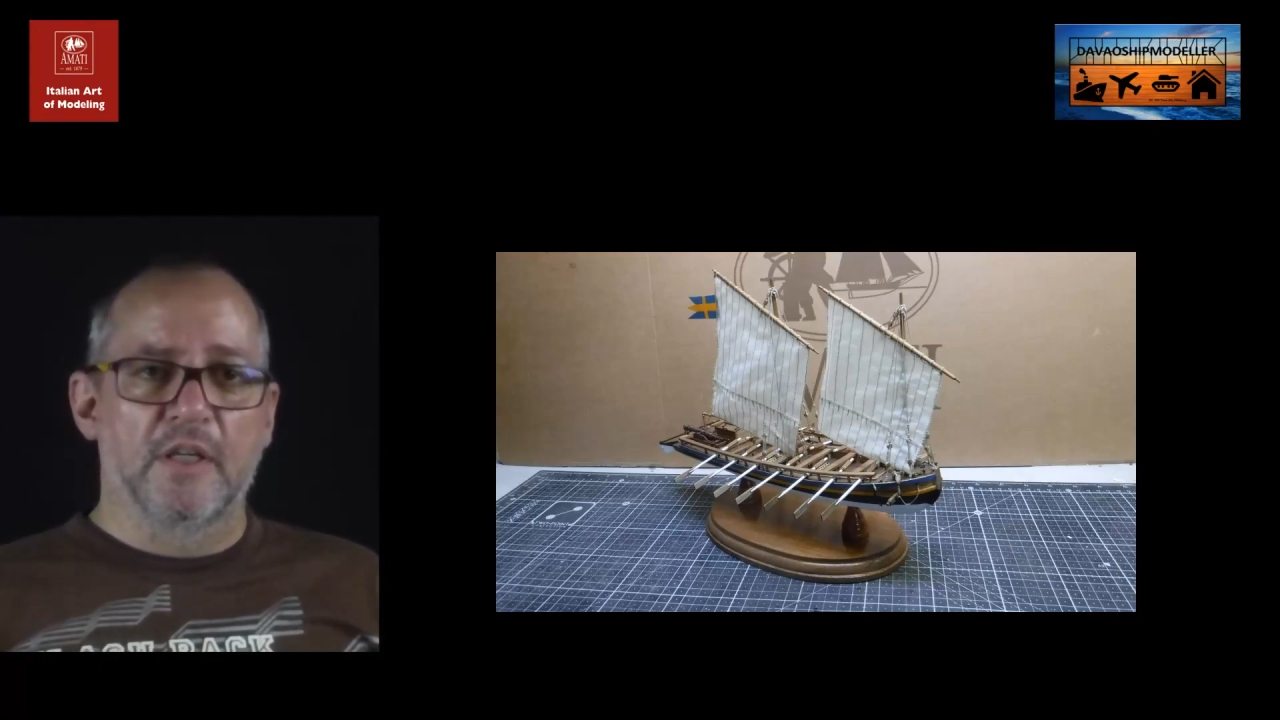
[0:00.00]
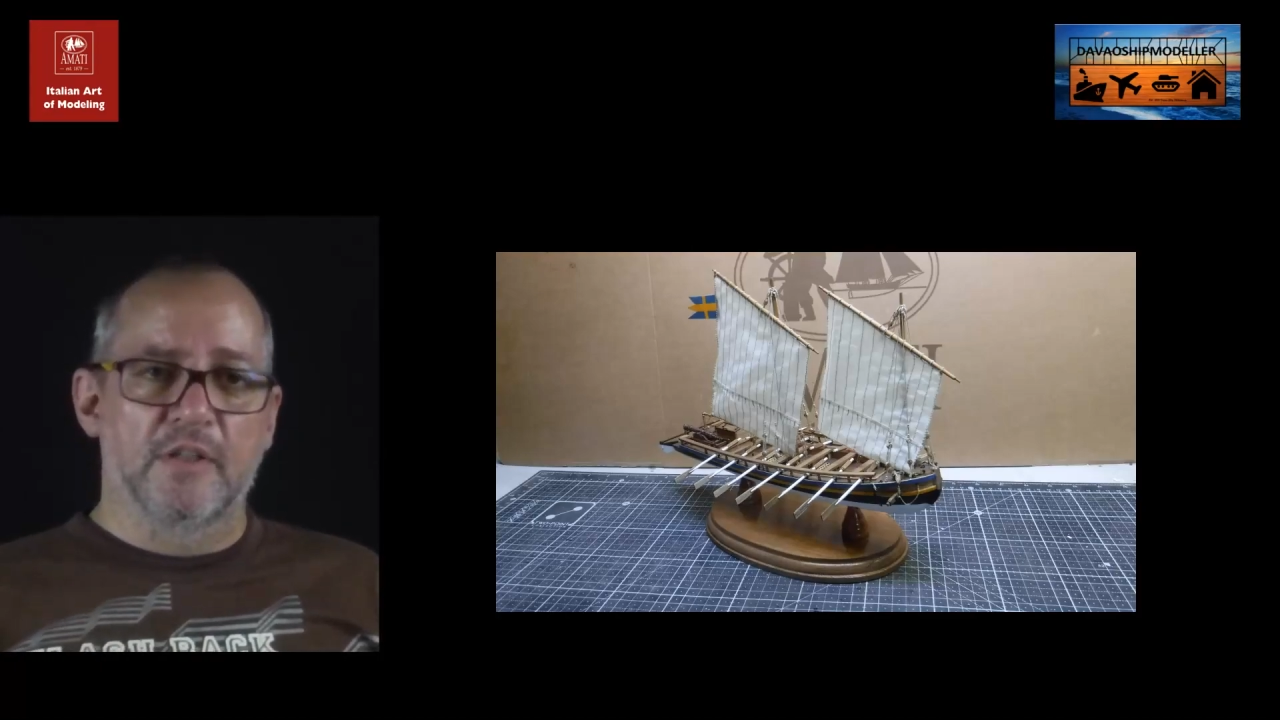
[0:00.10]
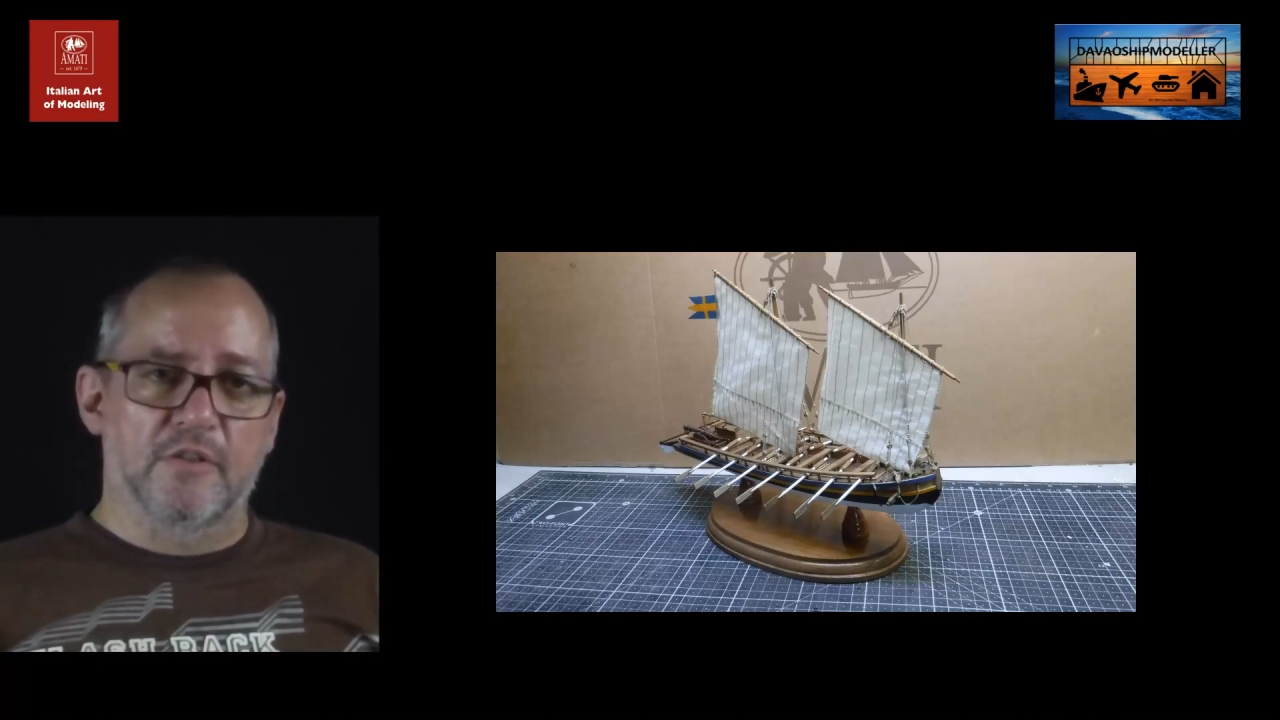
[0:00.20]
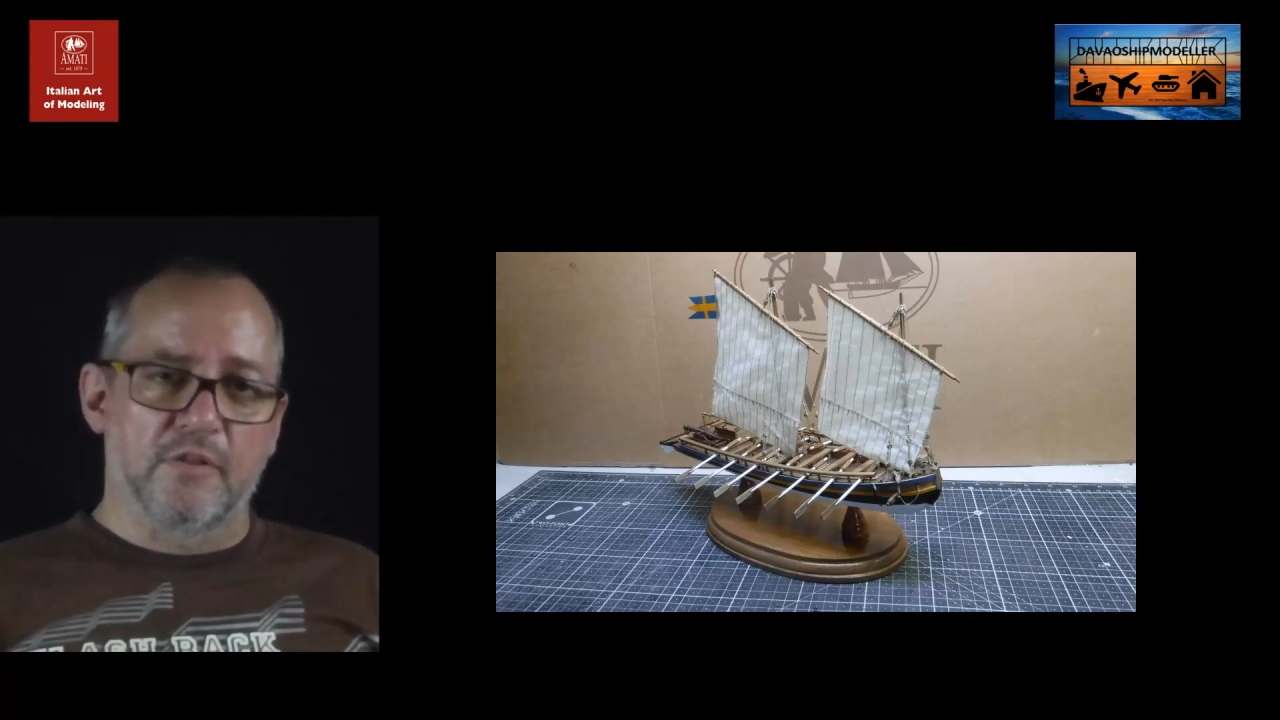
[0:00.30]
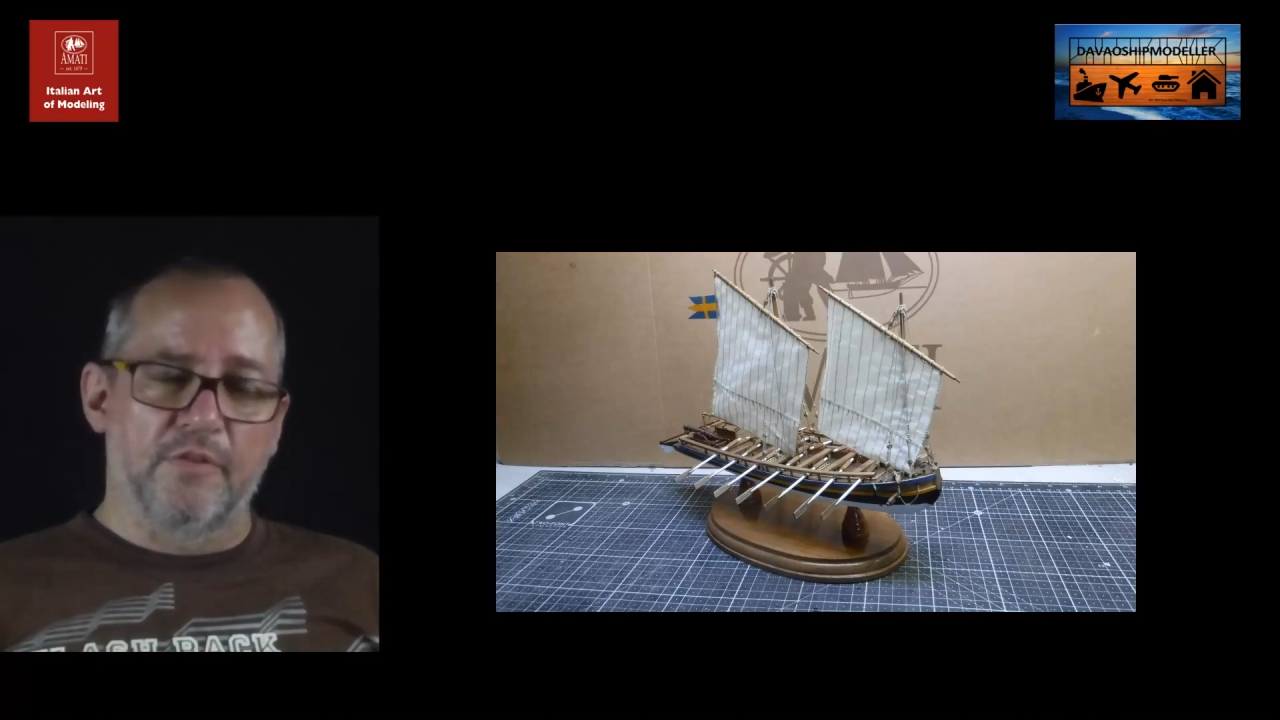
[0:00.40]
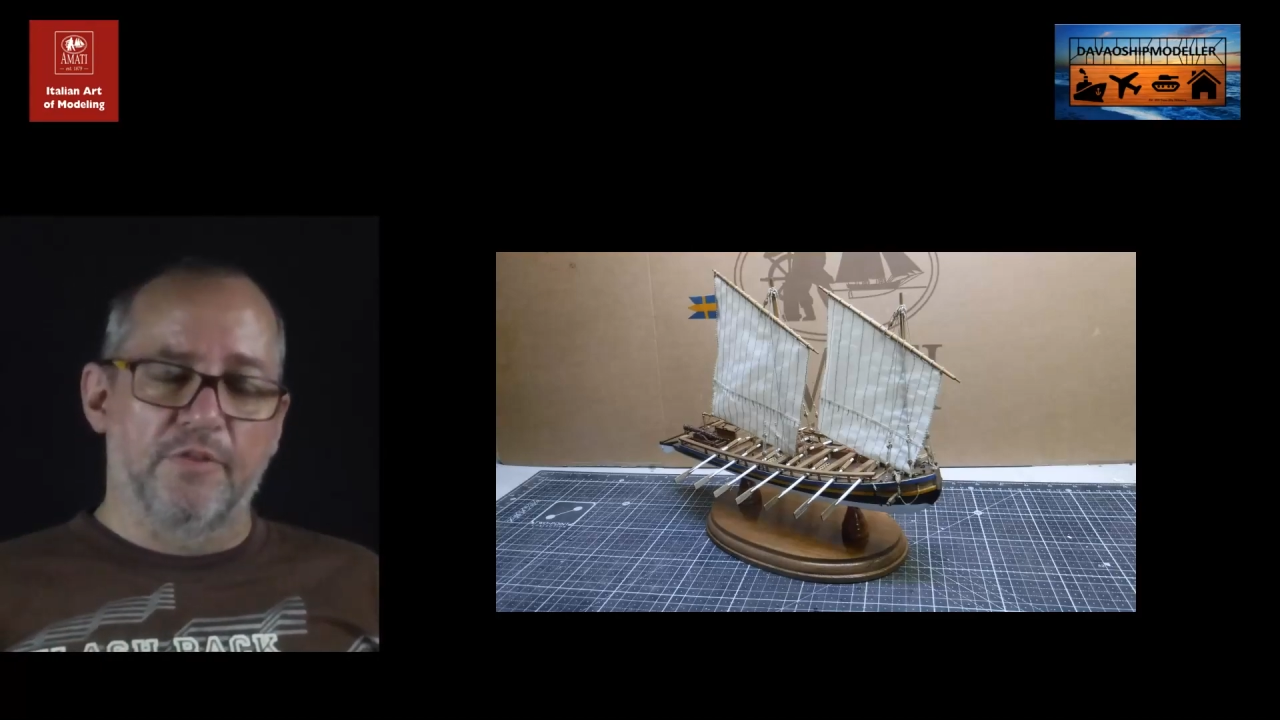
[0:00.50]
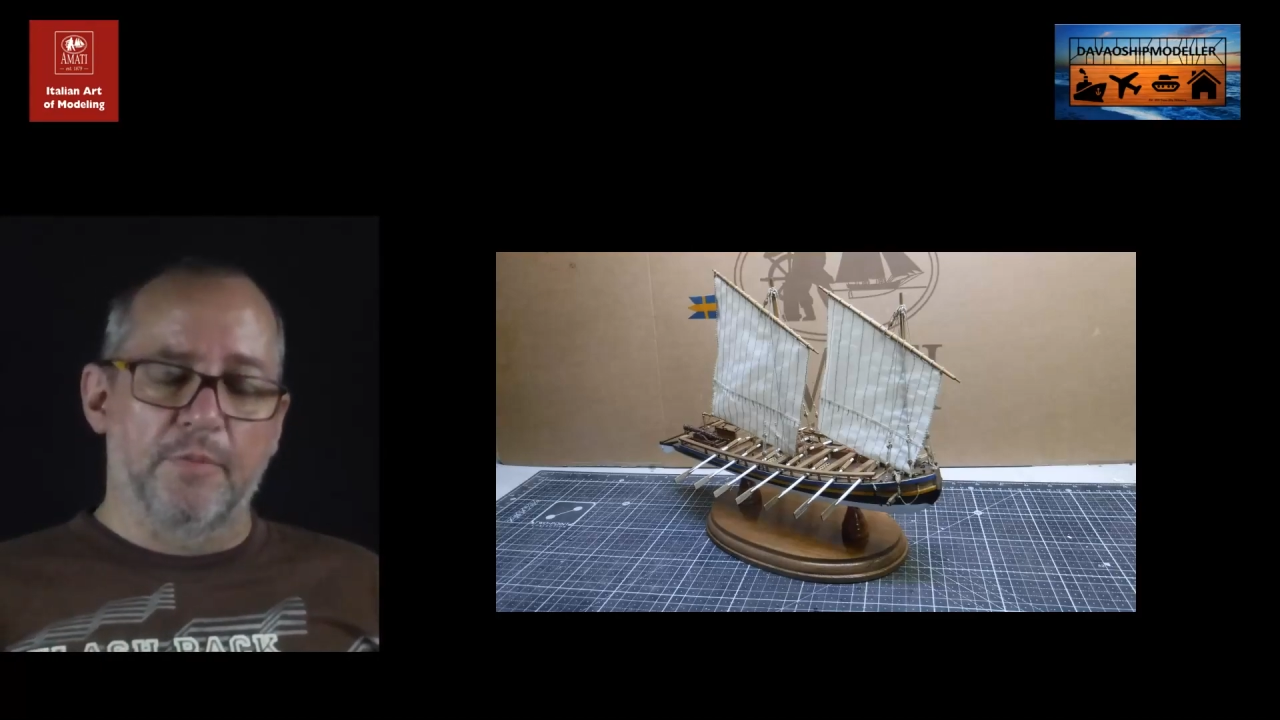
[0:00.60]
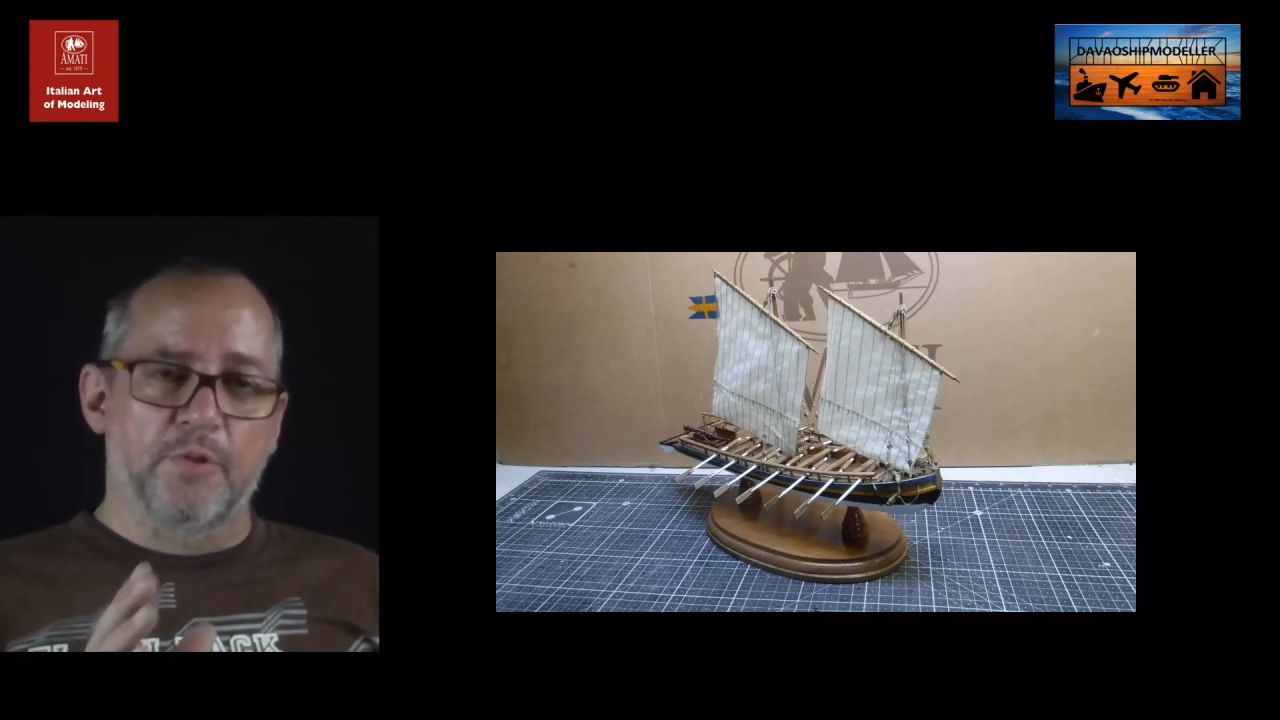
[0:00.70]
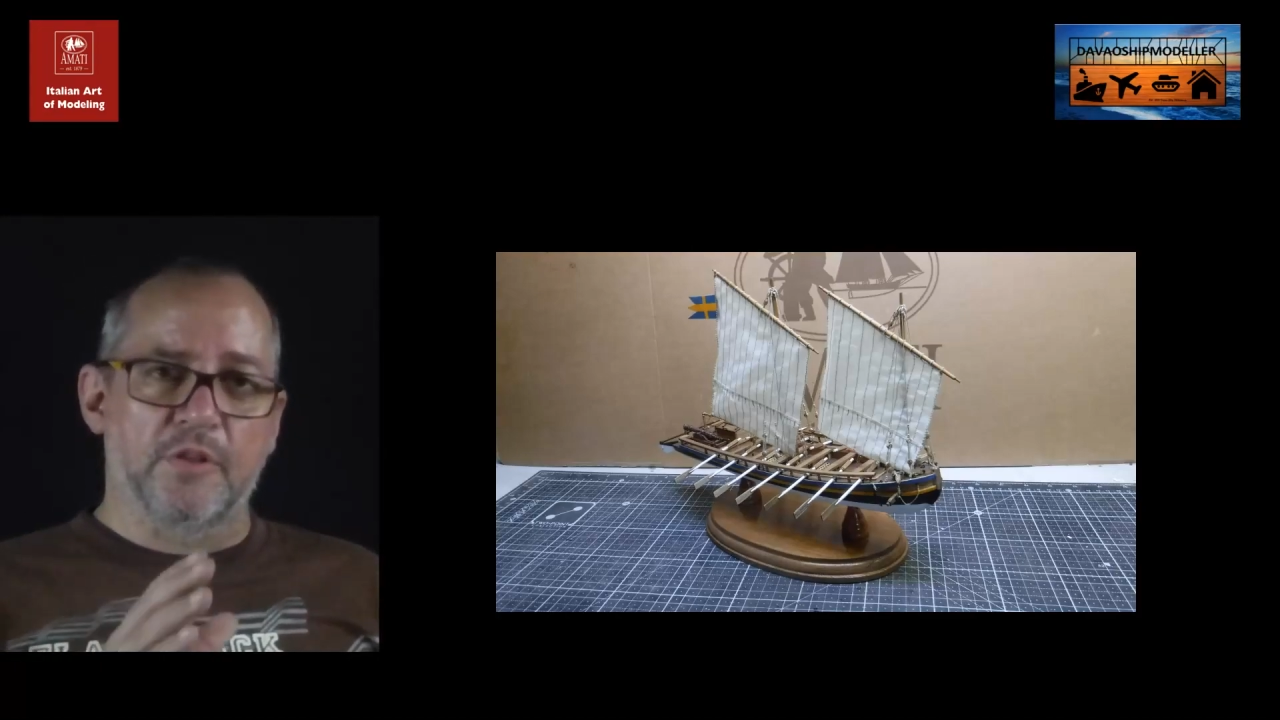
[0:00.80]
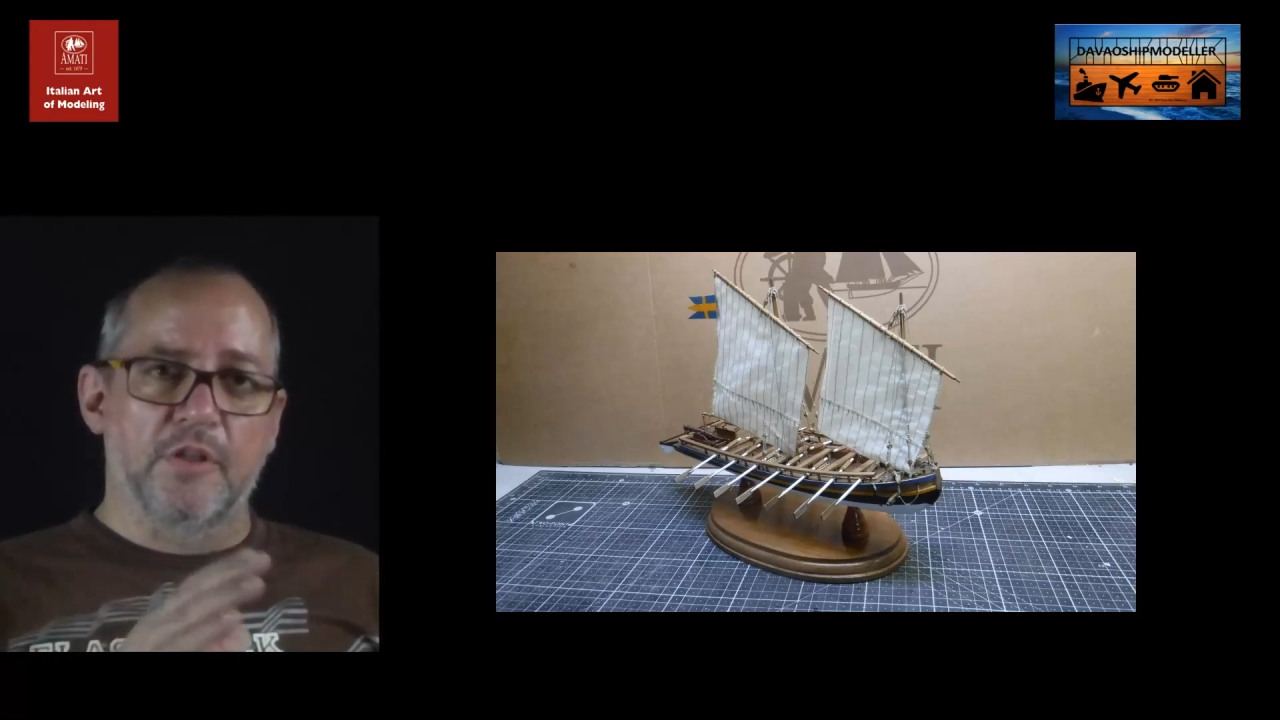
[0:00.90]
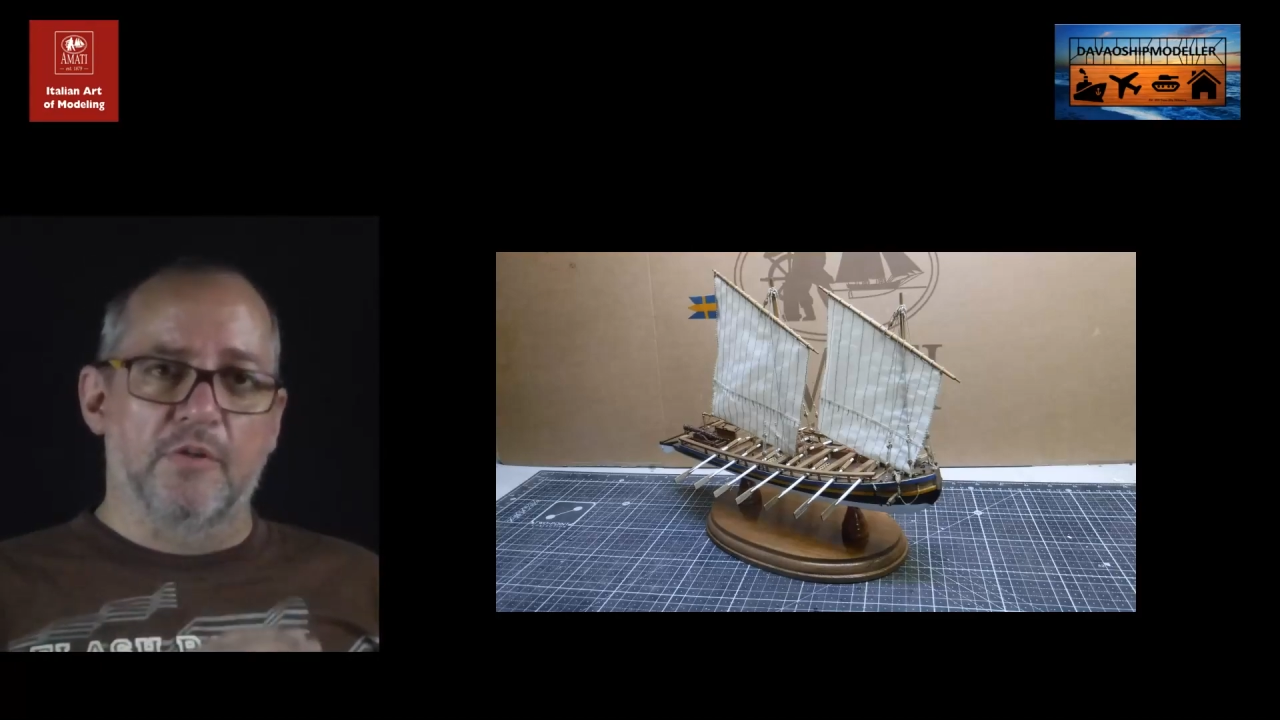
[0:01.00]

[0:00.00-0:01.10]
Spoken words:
So if you put the